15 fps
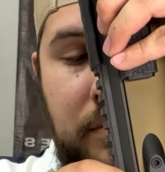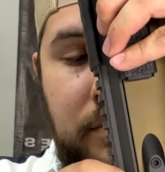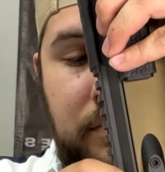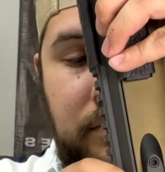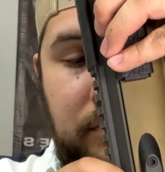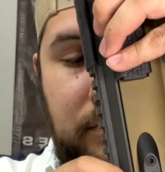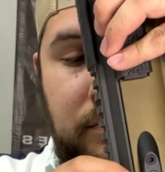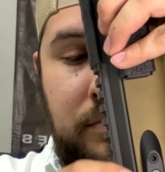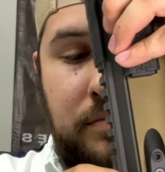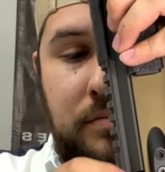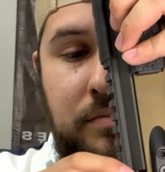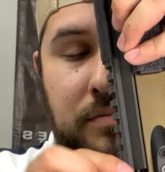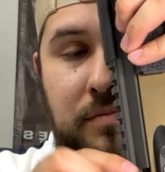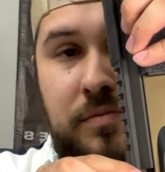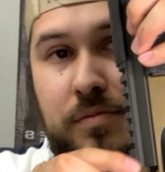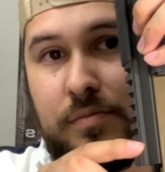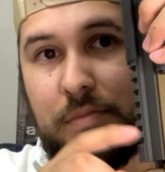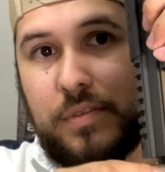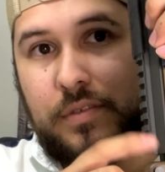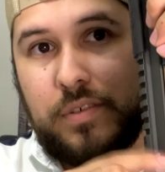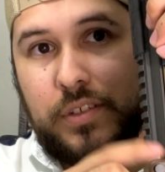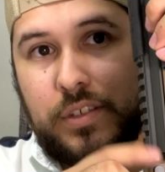
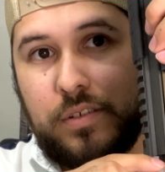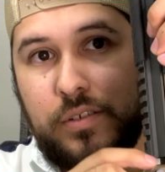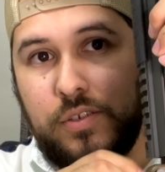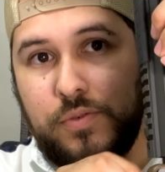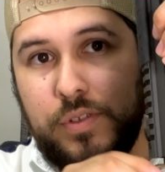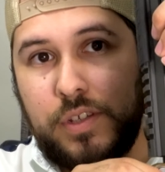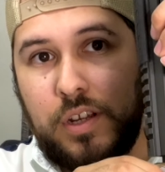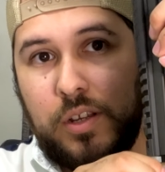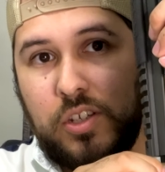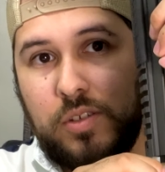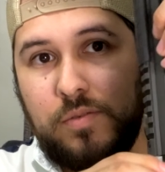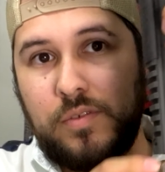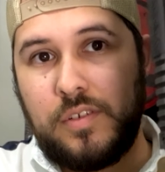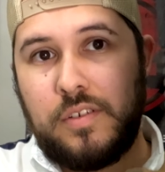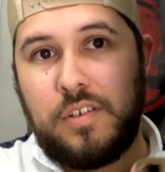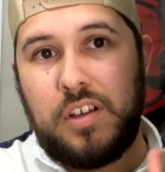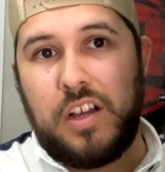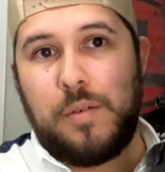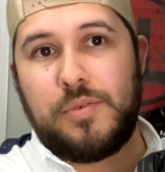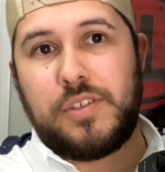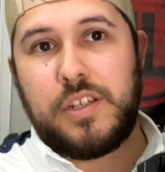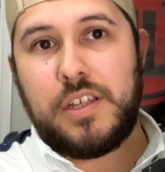Right there, right there.
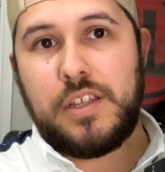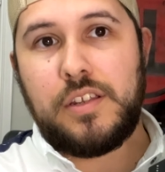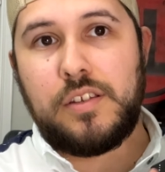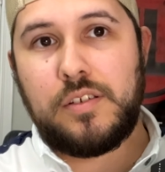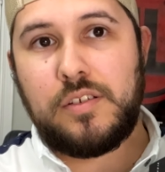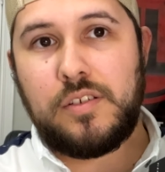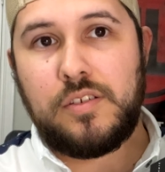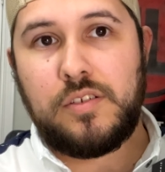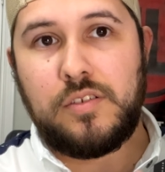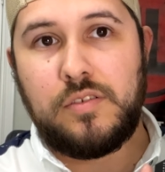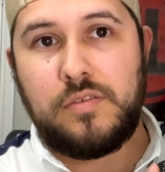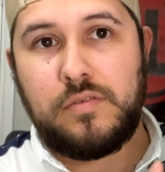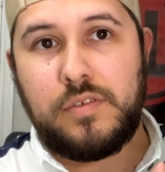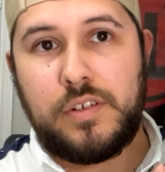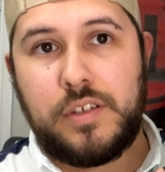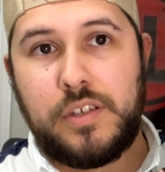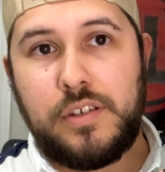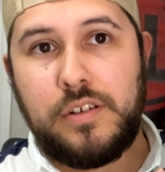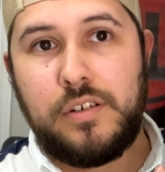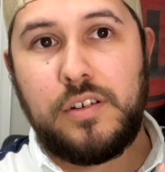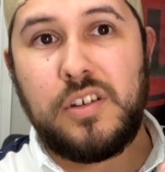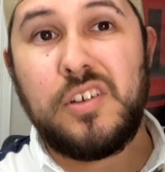Opposite end, right
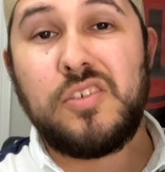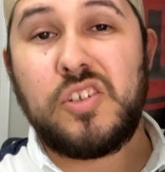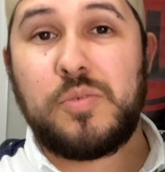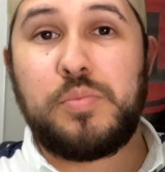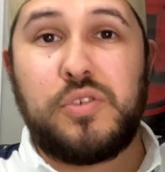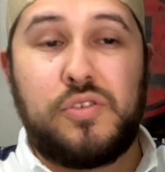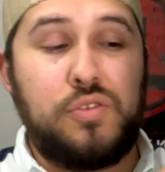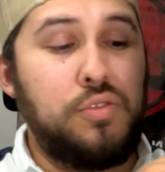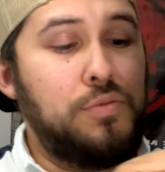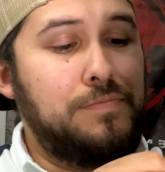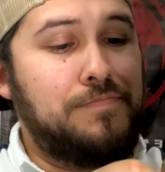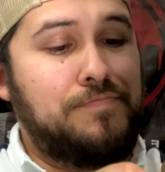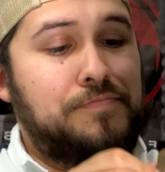here. Just push through.